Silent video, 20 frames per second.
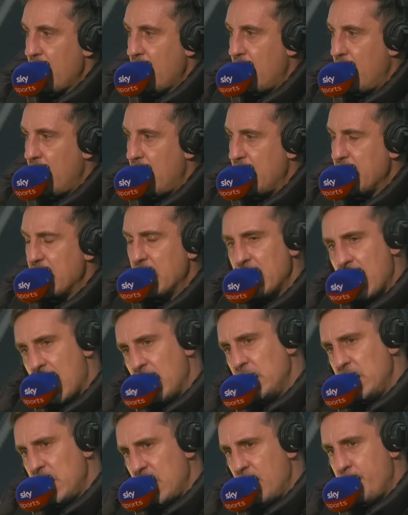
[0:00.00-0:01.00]
And a
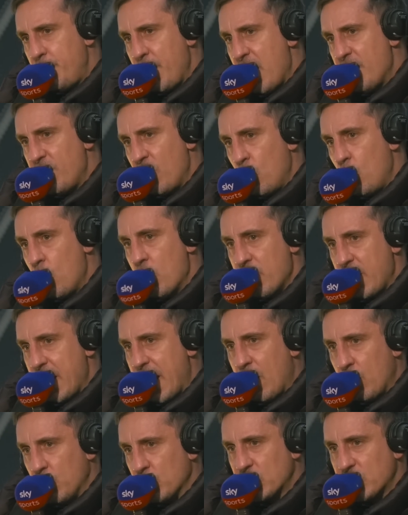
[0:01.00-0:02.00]
little bit of a worry,
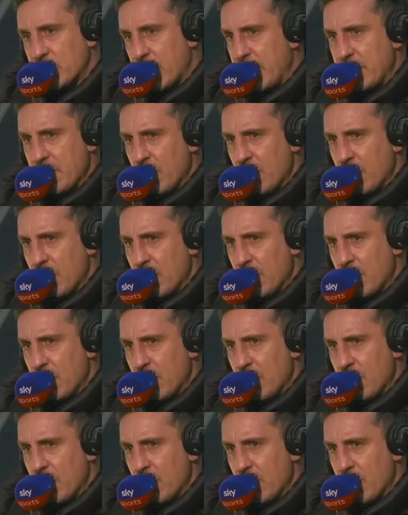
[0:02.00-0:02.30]
I would say.